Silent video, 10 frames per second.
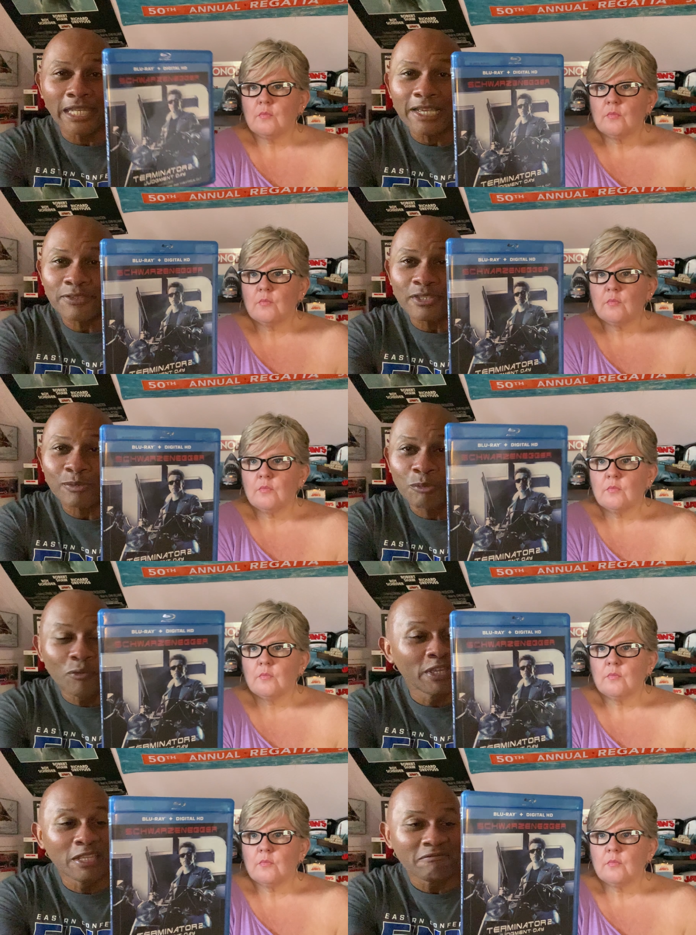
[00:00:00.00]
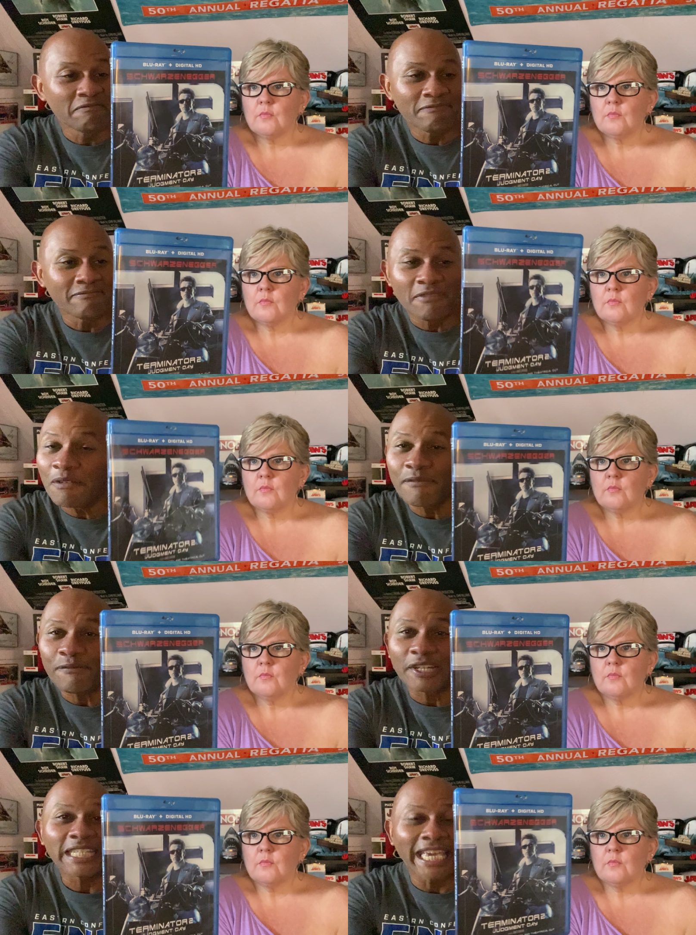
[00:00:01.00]
Speaker 1: likes this movie,
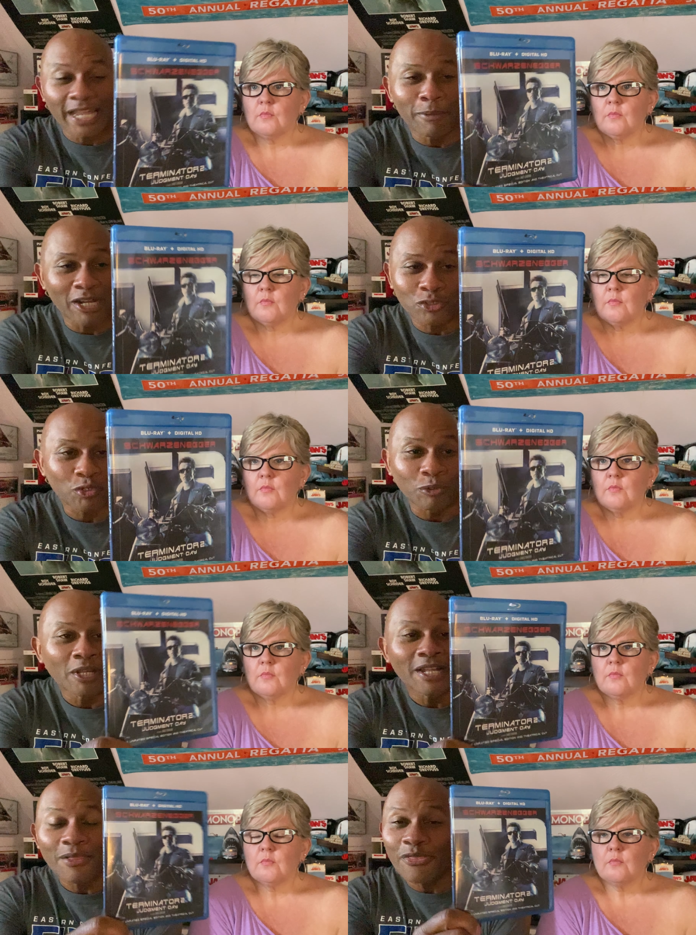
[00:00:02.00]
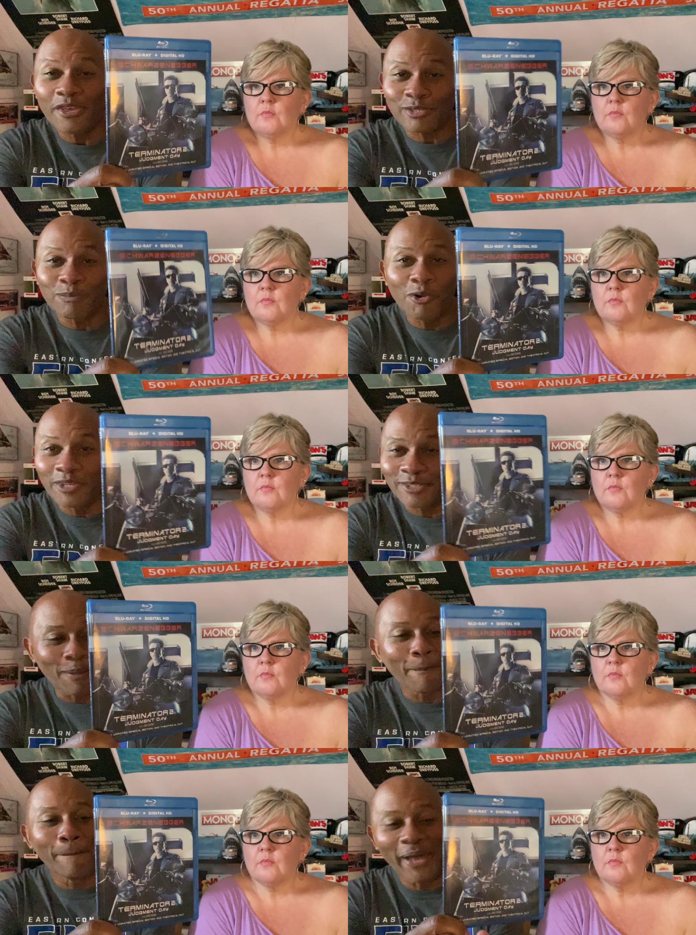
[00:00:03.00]
forget about you. This movie is the
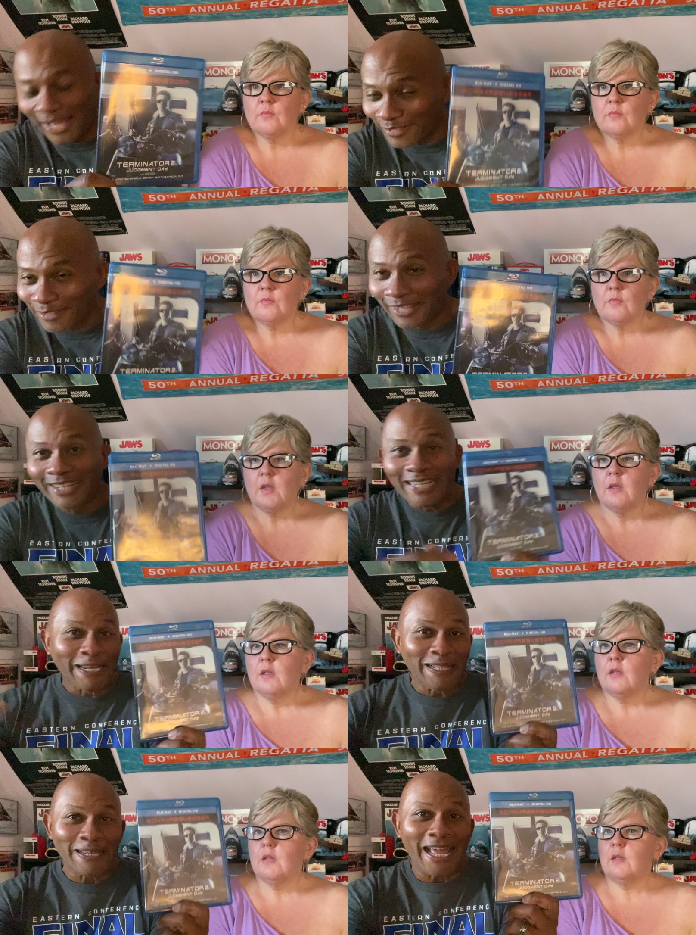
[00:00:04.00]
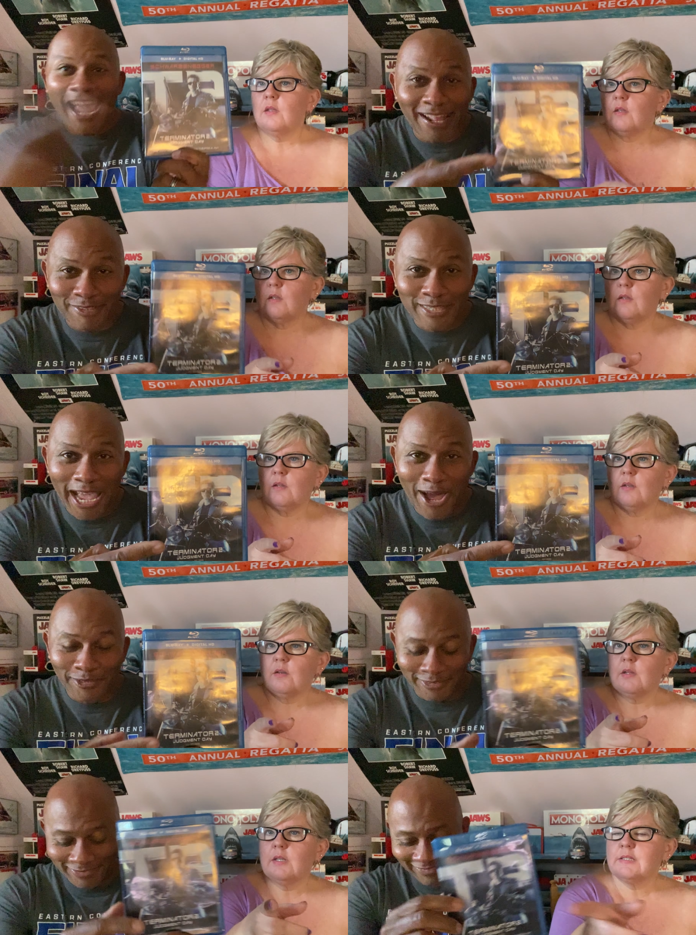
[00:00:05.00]
best hands
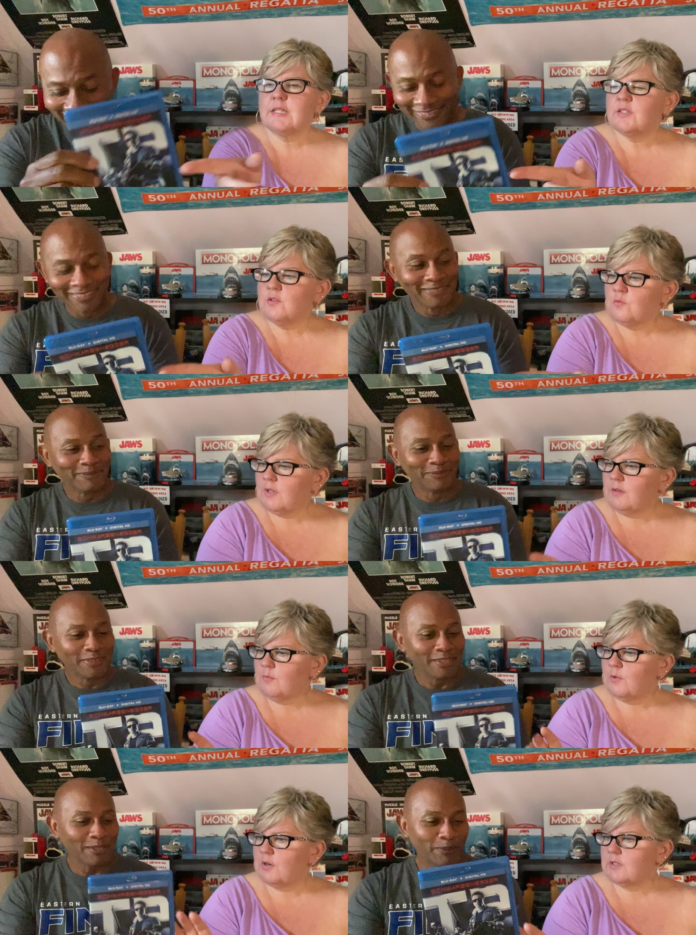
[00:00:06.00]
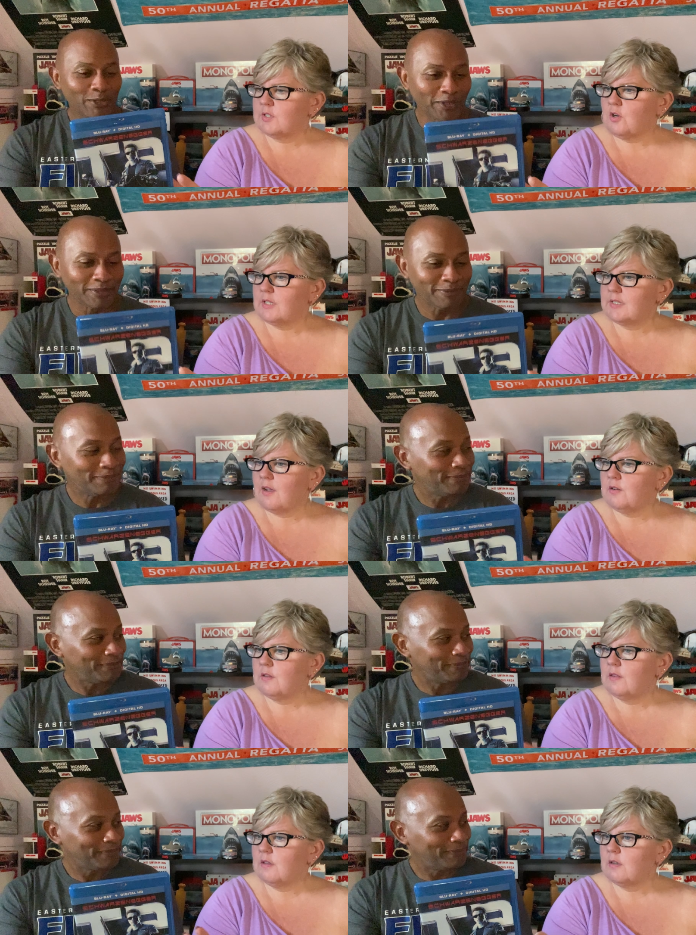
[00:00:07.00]
down.
Speaker 2: Is this the one where it Which starts one? out
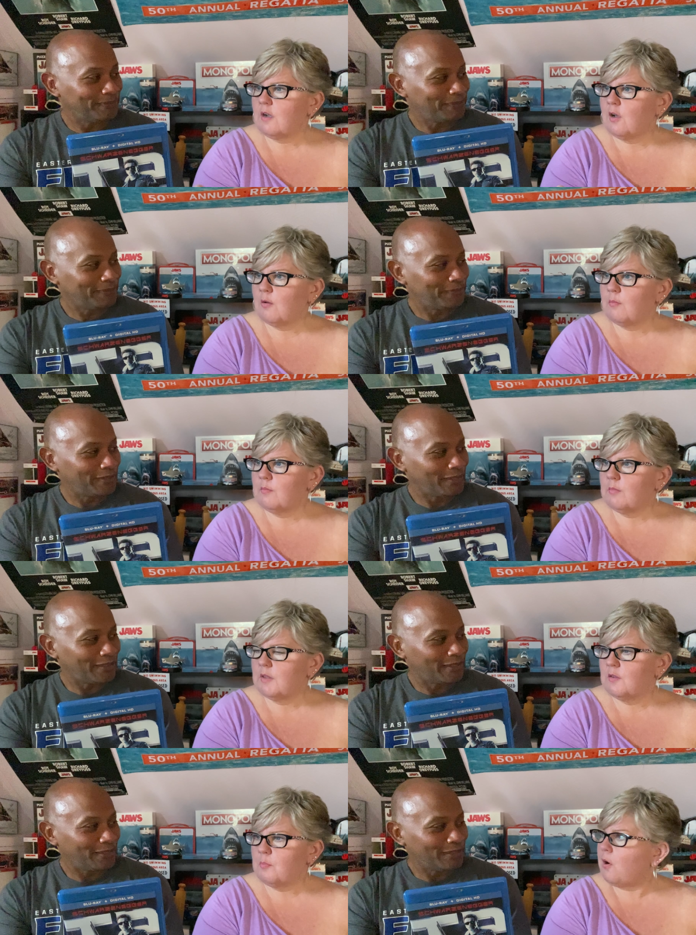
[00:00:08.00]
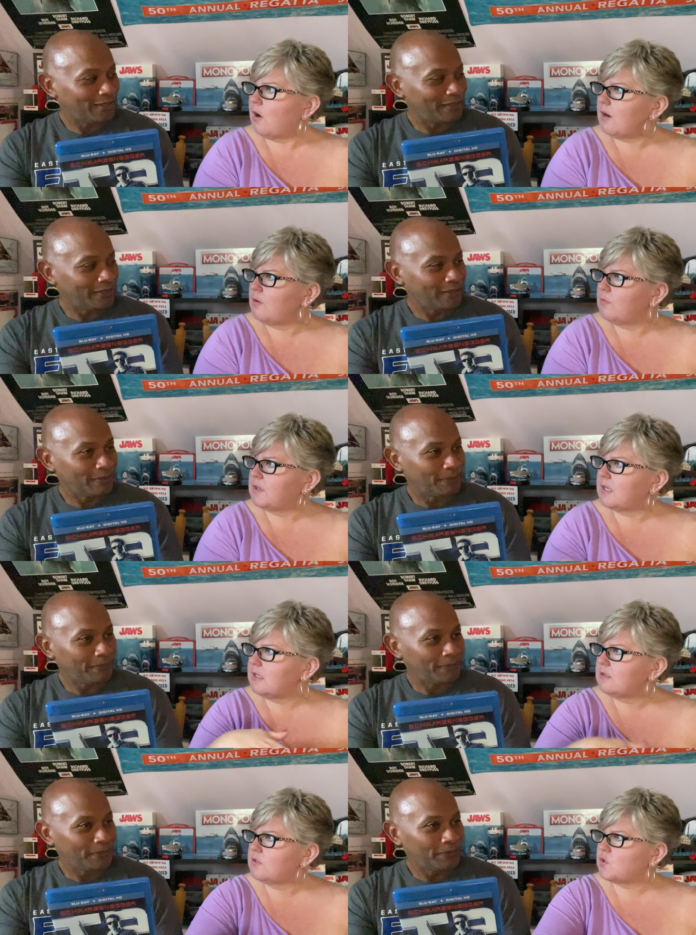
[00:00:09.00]
in the um in the park with the
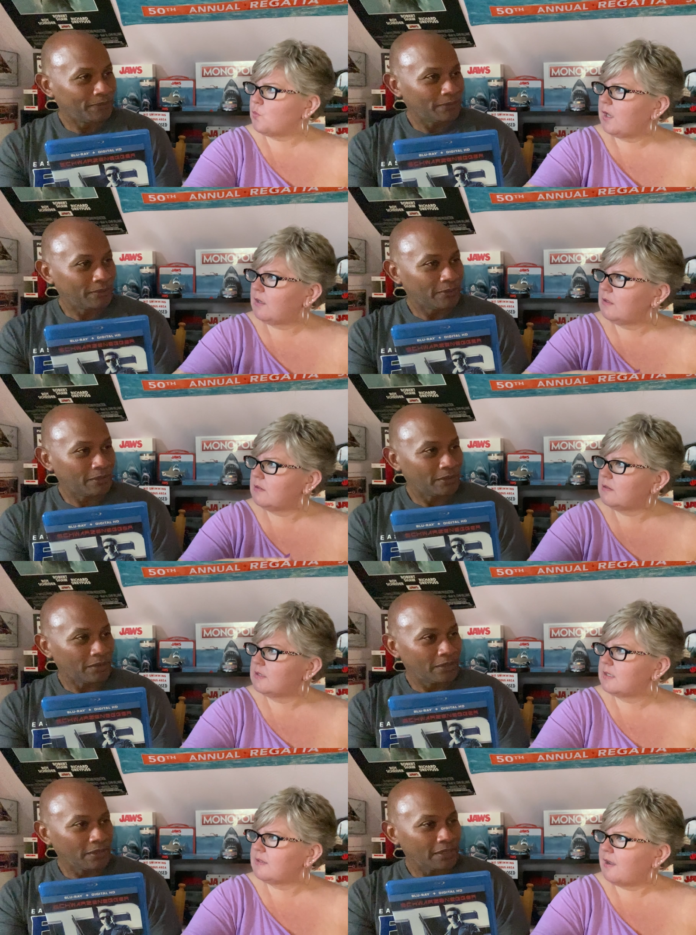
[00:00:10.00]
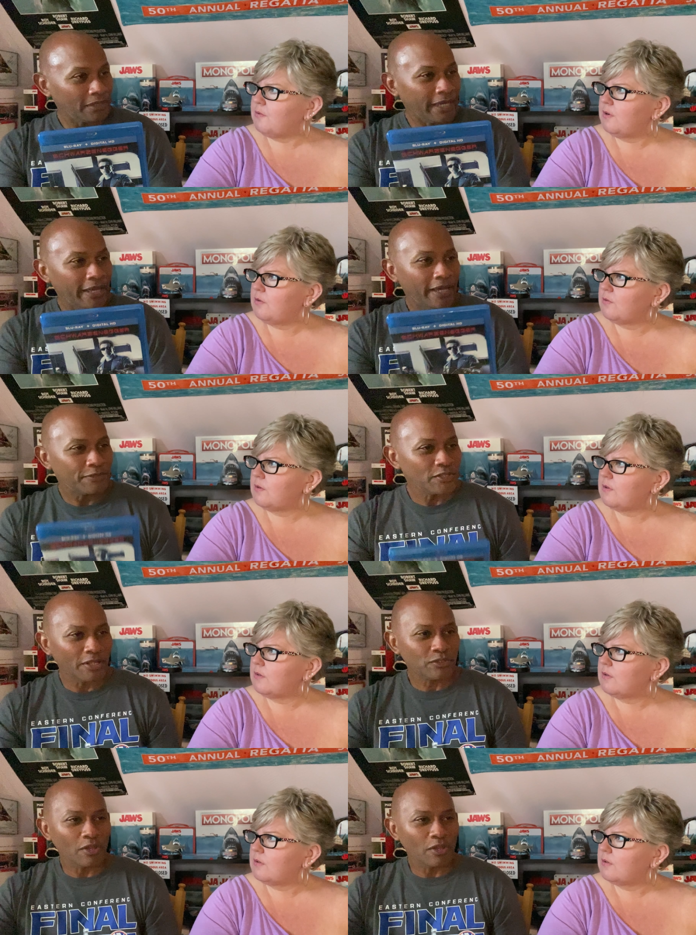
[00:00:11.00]
kids swing? Is it that one? Yeah, it starts